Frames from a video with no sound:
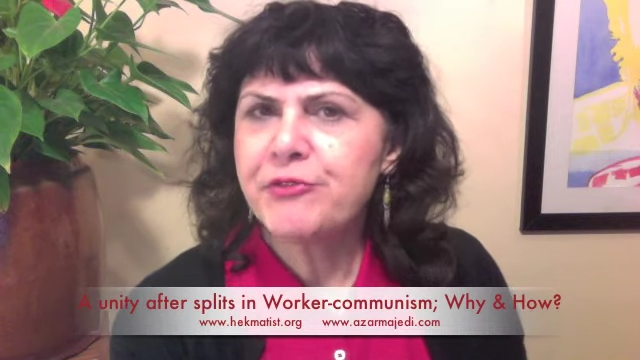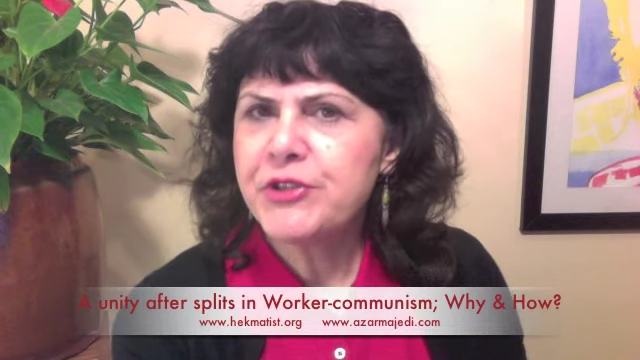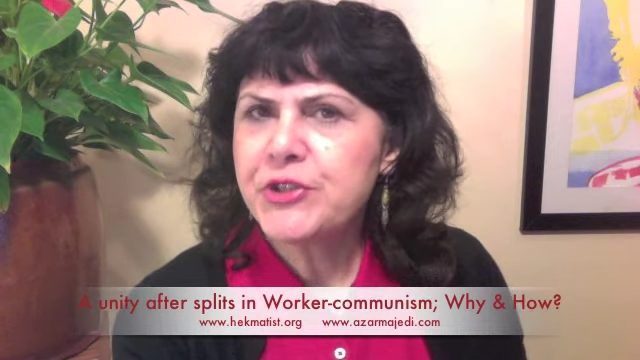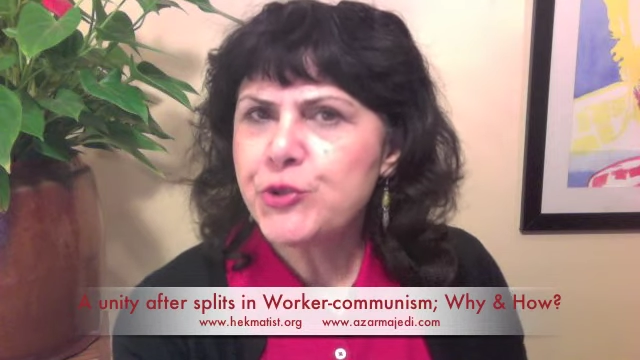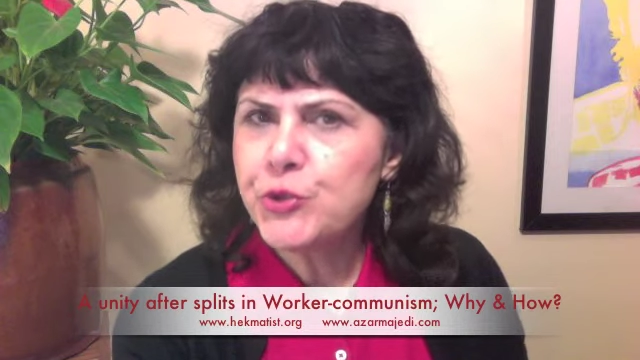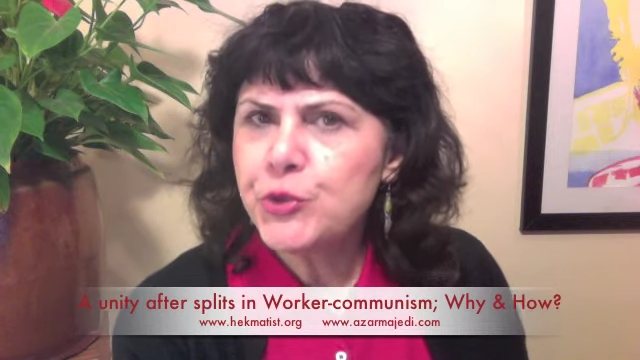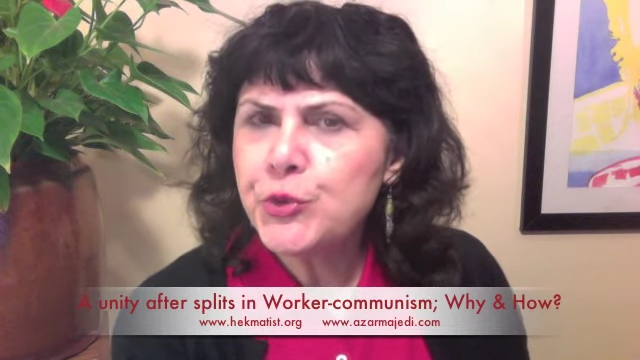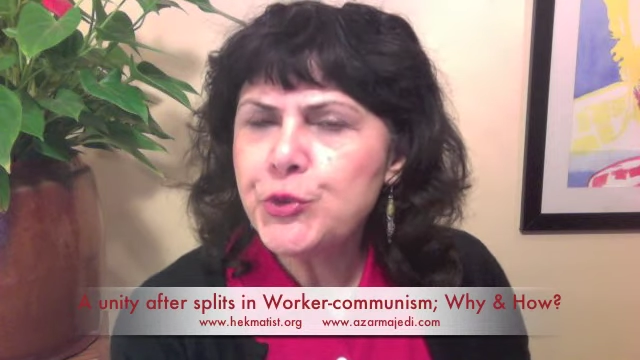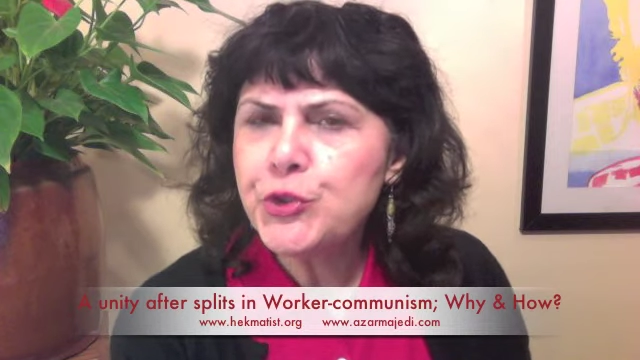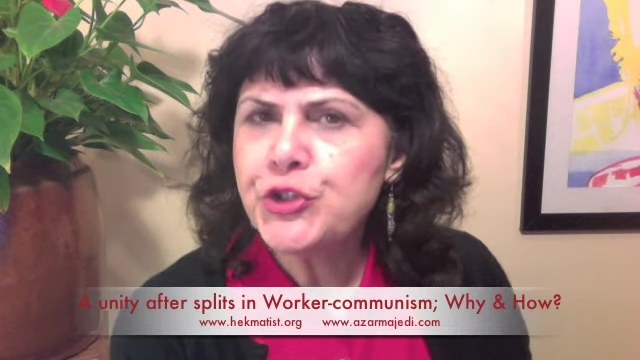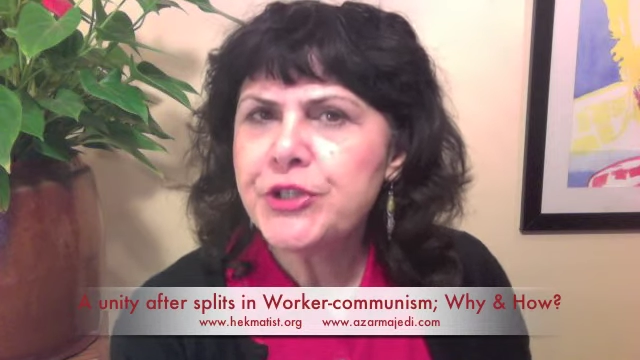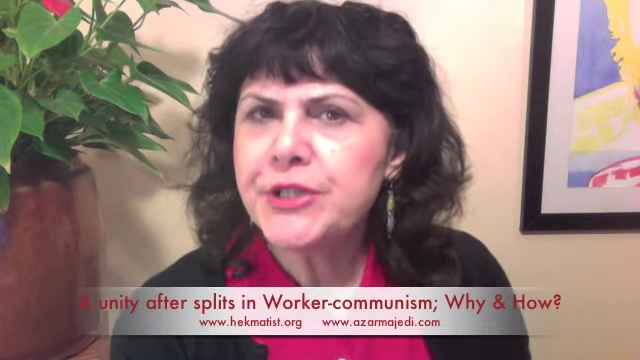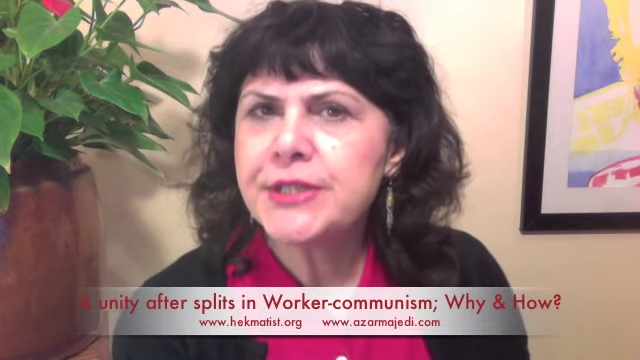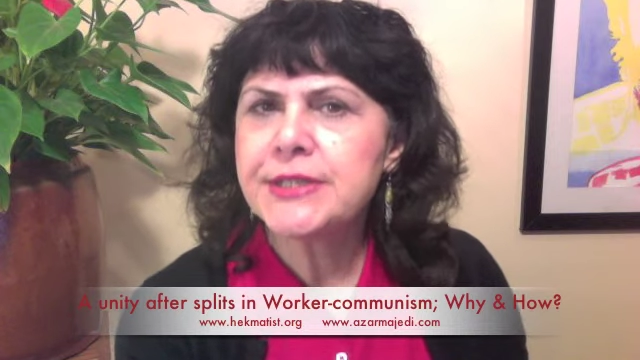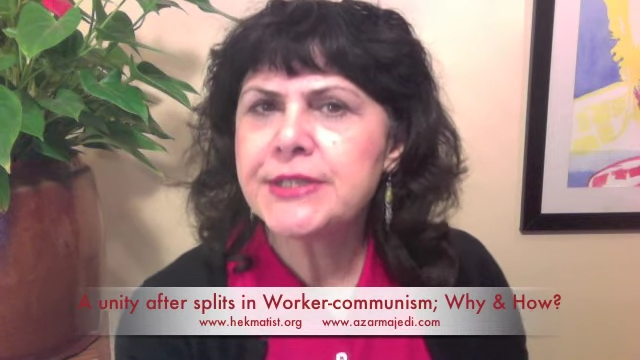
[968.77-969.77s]

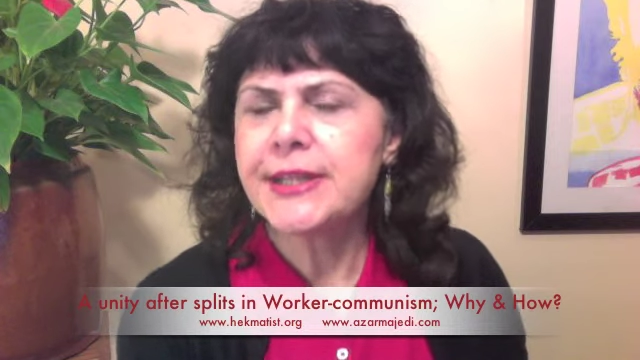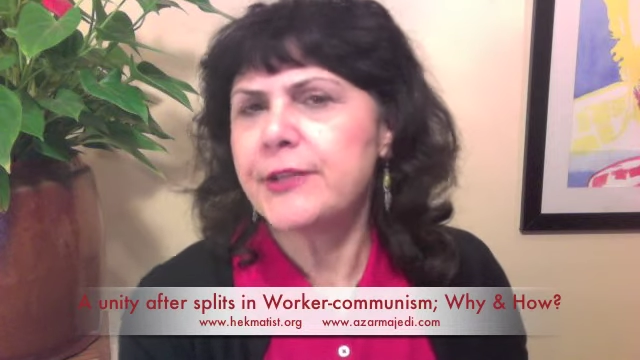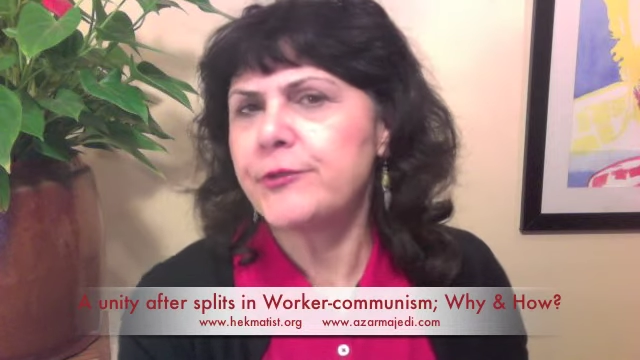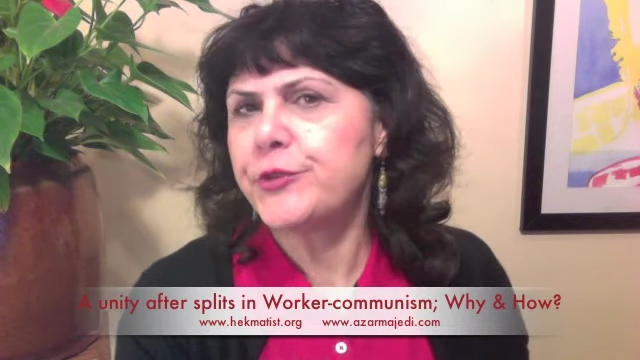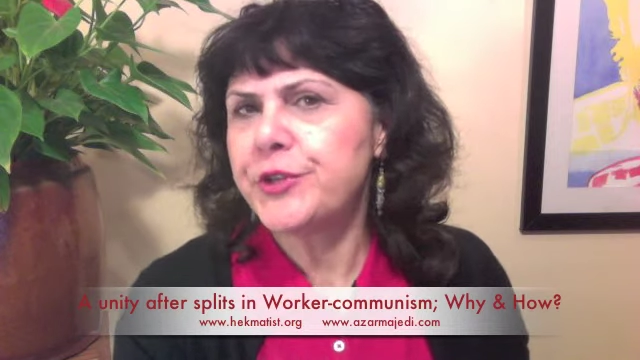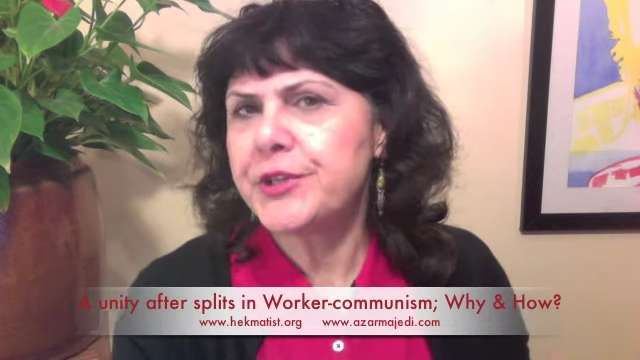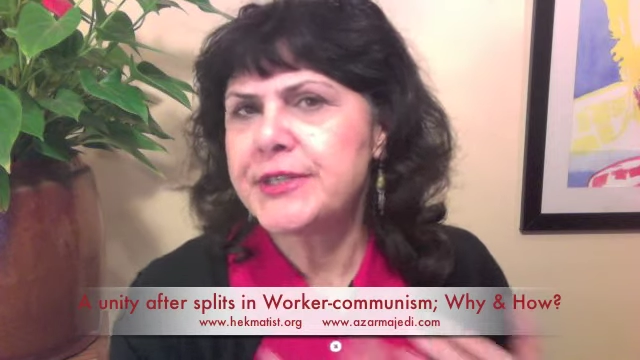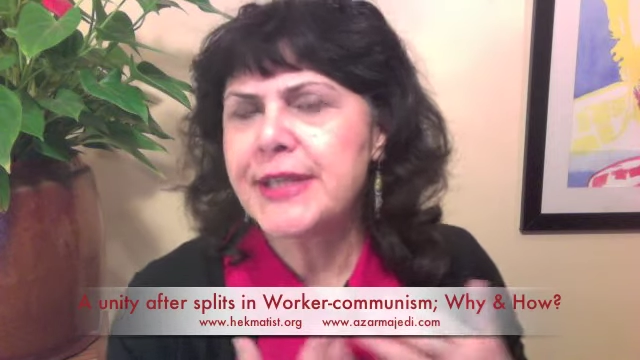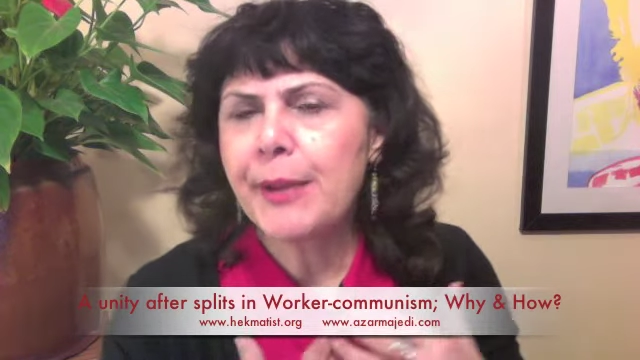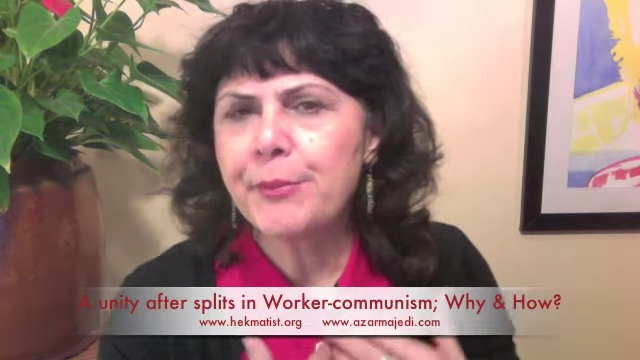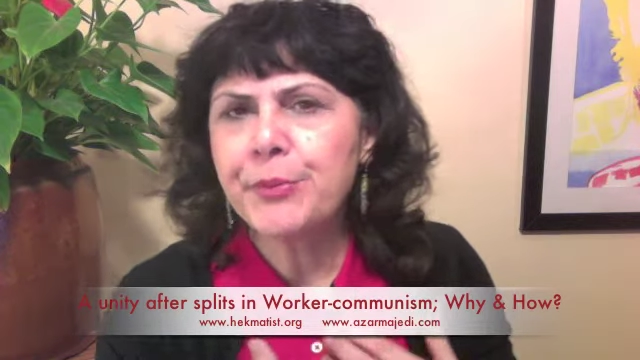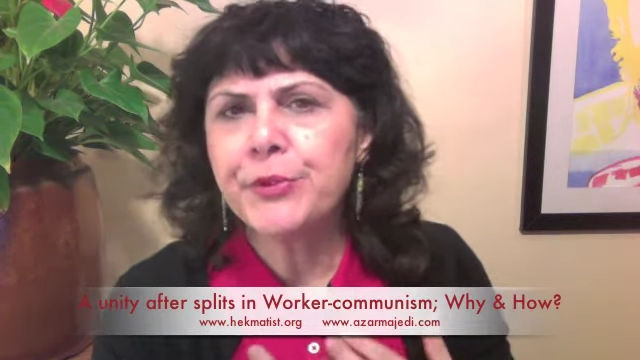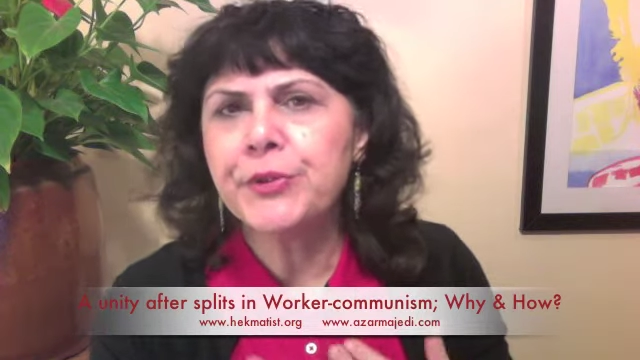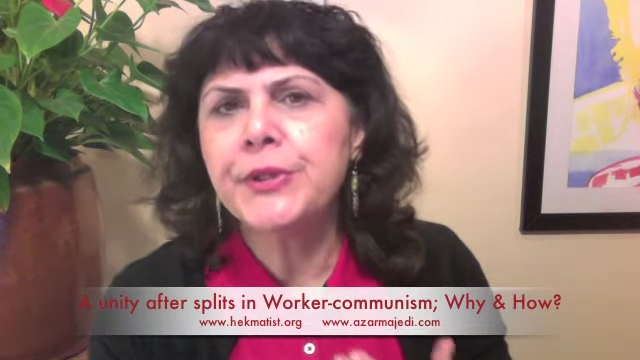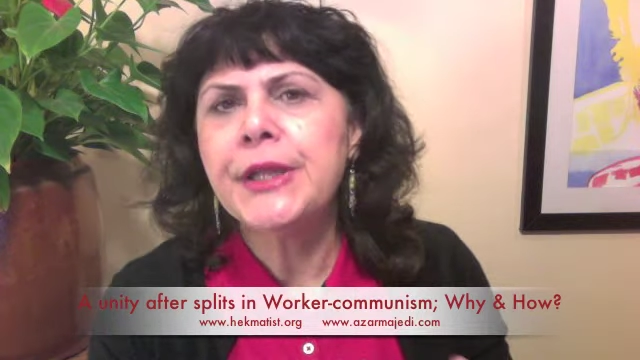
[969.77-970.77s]
resolutions that, for
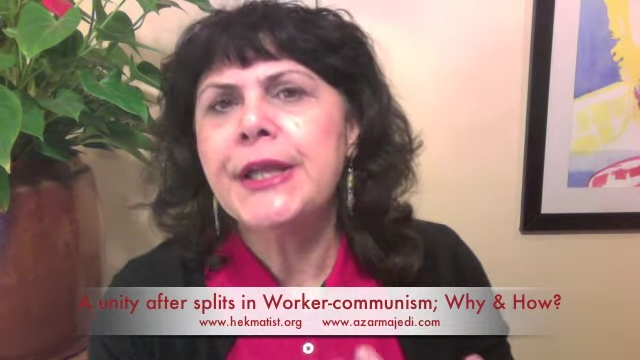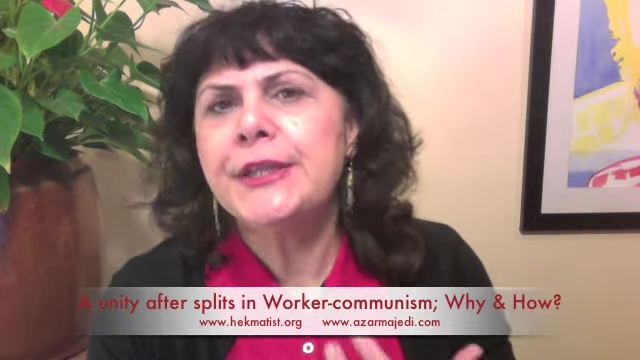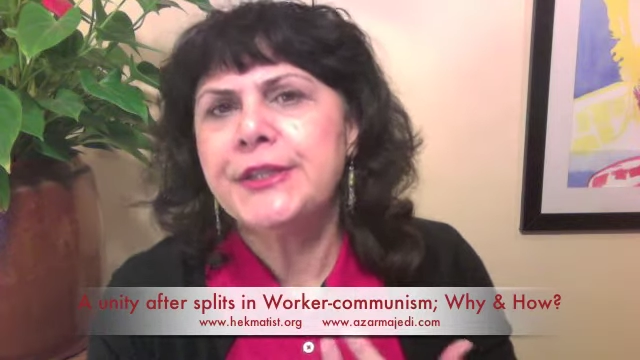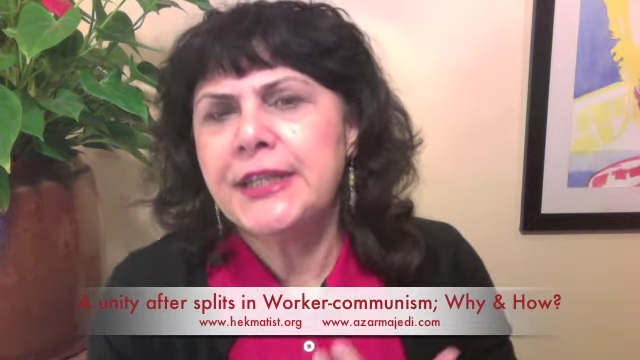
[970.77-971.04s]
example,